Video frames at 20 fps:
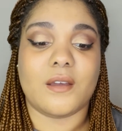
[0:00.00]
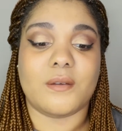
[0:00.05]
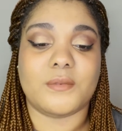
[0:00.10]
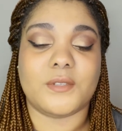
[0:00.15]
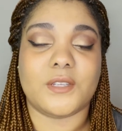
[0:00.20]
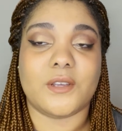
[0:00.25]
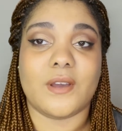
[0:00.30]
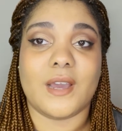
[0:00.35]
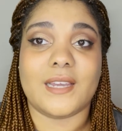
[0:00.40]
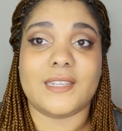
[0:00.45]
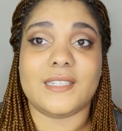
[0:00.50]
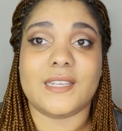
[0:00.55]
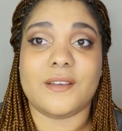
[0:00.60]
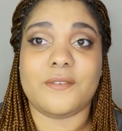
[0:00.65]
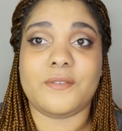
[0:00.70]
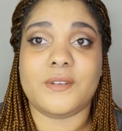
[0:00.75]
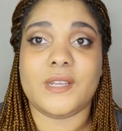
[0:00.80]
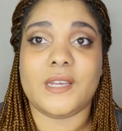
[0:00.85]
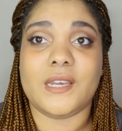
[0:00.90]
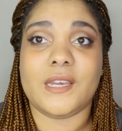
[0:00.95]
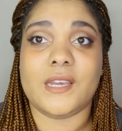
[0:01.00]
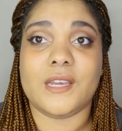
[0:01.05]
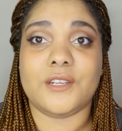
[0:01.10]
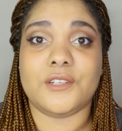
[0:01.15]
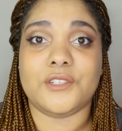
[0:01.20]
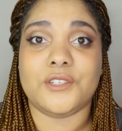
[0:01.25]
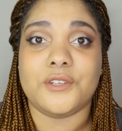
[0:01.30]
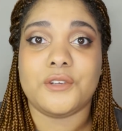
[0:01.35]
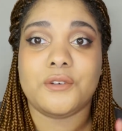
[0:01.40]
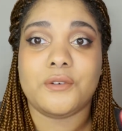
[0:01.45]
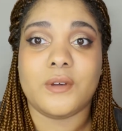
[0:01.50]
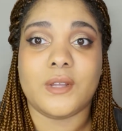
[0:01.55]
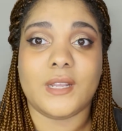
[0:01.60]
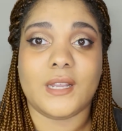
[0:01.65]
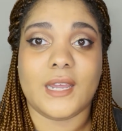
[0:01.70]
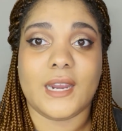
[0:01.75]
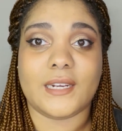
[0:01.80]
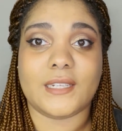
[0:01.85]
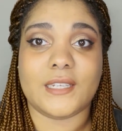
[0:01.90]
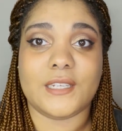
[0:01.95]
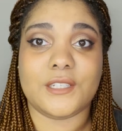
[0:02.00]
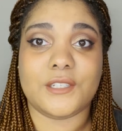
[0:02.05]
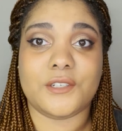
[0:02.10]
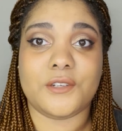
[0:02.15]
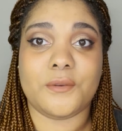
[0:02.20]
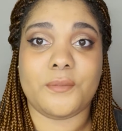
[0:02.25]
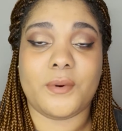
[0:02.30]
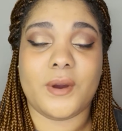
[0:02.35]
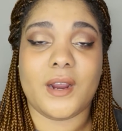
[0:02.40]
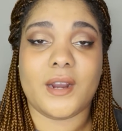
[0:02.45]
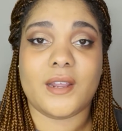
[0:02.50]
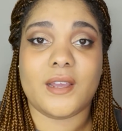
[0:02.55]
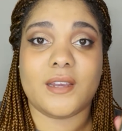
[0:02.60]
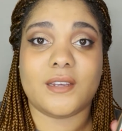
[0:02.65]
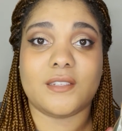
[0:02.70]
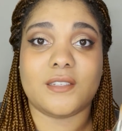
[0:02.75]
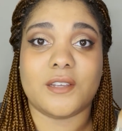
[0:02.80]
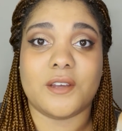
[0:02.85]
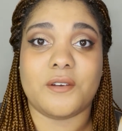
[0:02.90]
So I definitely do like these 2 products.